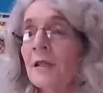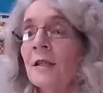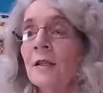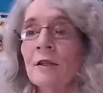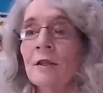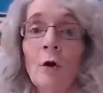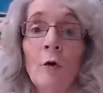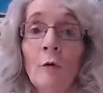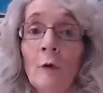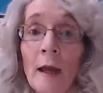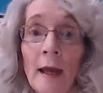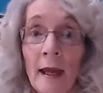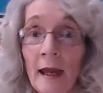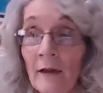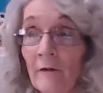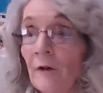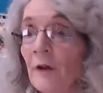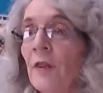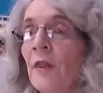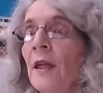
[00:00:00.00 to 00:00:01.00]
So
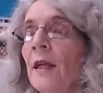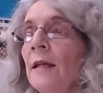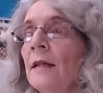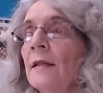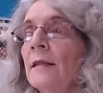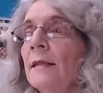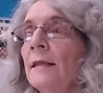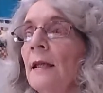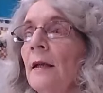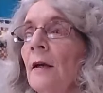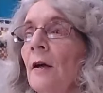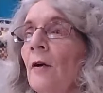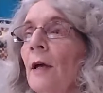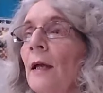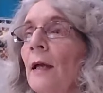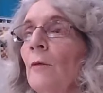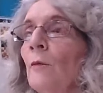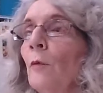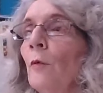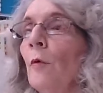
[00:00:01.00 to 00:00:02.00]
everything is there
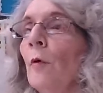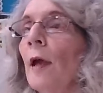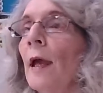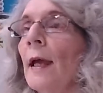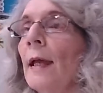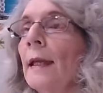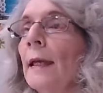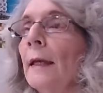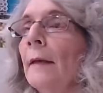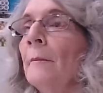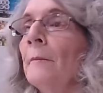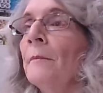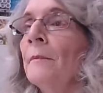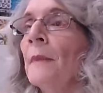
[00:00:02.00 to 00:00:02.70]
and ready.